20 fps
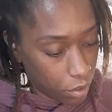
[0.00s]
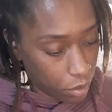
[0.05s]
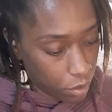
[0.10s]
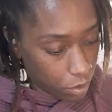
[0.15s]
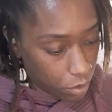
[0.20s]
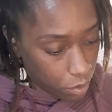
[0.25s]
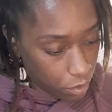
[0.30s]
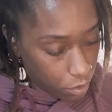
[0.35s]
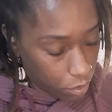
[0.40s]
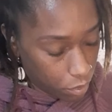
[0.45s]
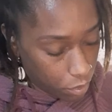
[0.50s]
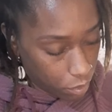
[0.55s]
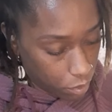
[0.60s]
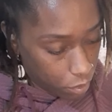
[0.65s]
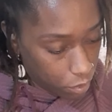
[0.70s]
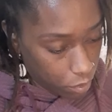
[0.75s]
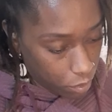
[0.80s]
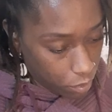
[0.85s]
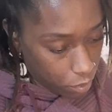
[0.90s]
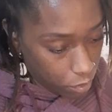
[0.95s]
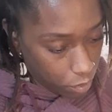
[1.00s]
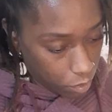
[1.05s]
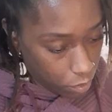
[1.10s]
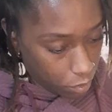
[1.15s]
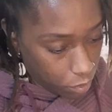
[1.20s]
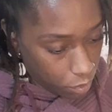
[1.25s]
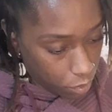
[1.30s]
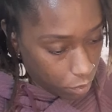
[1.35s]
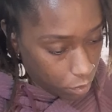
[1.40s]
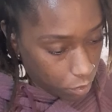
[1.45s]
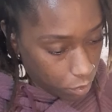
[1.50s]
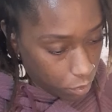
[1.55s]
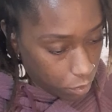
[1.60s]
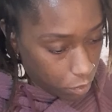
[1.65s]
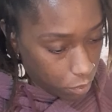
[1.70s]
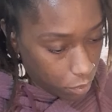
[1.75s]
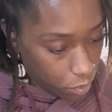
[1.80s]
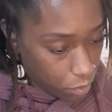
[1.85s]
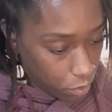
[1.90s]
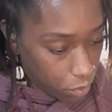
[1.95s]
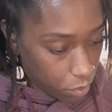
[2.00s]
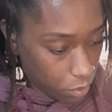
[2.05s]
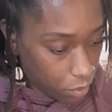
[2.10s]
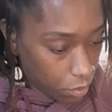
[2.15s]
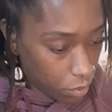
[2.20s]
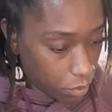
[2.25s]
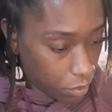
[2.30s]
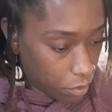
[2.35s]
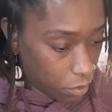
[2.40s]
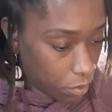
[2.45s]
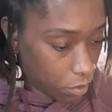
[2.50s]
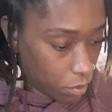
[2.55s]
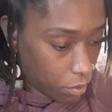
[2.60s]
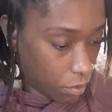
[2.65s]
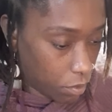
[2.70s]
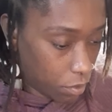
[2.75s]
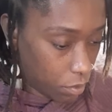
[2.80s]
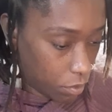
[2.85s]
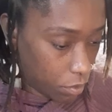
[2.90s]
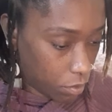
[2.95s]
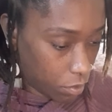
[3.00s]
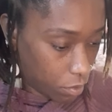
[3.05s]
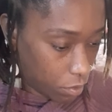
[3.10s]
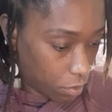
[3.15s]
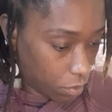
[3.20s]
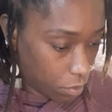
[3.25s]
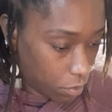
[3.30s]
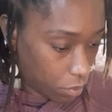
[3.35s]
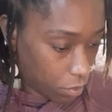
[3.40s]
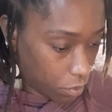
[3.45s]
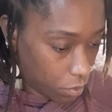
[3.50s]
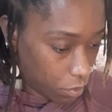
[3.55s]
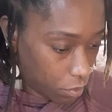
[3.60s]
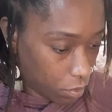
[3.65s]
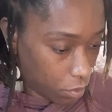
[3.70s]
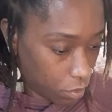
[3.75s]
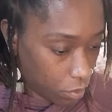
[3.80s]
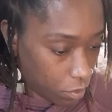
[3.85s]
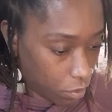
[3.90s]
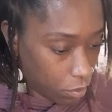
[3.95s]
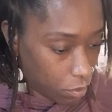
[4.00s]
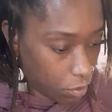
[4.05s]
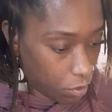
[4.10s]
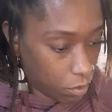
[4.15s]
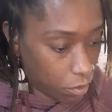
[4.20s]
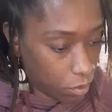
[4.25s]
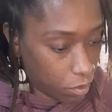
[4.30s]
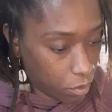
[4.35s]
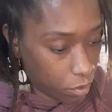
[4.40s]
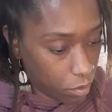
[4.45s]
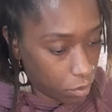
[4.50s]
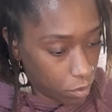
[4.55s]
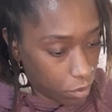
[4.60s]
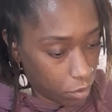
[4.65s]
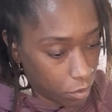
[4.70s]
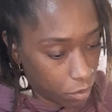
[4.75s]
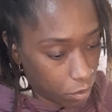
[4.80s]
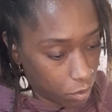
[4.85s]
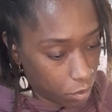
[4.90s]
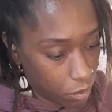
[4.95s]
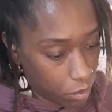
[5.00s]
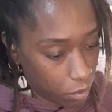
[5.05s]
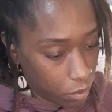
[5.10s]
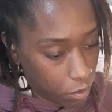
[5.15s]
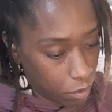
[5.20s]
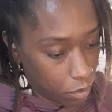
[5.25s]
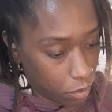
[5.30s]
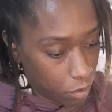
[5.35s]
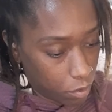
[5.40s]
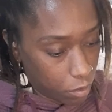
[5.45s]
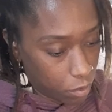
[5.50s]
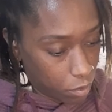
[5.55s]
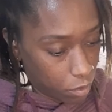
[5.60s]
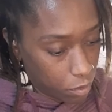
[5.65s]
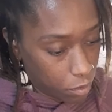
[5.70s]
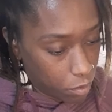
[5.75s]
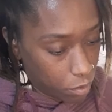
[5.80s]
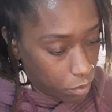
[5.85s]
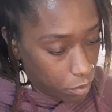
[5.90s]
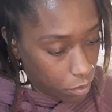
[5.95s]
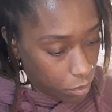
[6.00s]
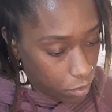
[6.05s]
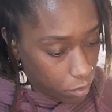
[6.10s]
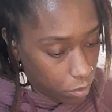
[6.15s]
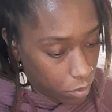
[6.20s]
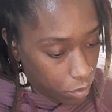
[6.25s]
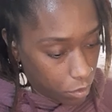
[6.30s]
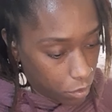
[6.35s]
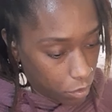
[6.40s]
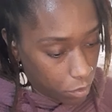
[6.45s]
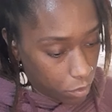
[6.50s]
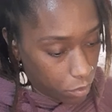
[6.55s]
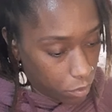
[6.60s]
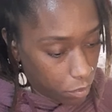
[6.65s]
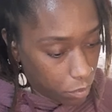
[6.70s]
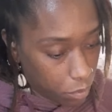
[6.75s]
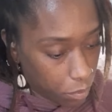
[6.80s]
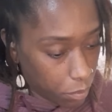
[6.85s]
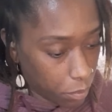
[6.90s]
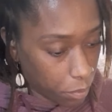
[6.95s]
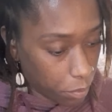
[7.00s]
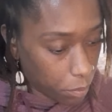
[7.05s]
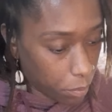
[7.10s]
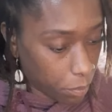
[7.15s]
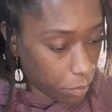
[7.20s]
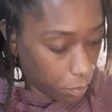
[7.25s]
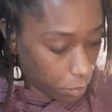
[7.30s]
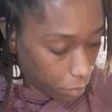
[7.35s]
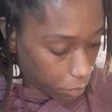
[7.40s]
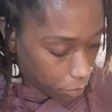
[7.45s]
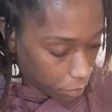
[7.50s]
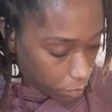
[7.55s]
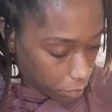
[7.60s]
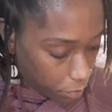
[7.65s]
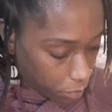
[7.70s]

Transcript: Nothing is said.